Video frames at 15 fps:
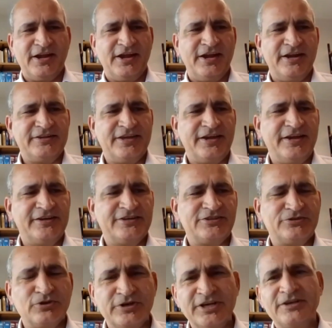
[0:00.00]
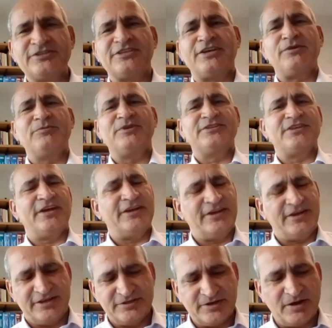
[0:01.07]
and then so same
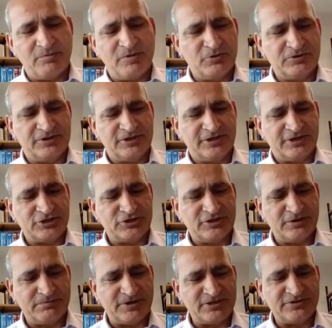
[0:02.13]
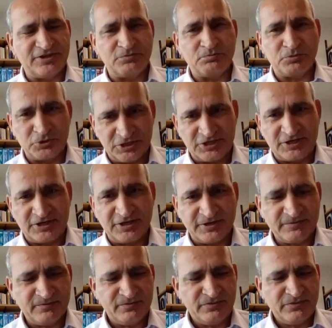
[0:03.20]
as about the Russian President Putin.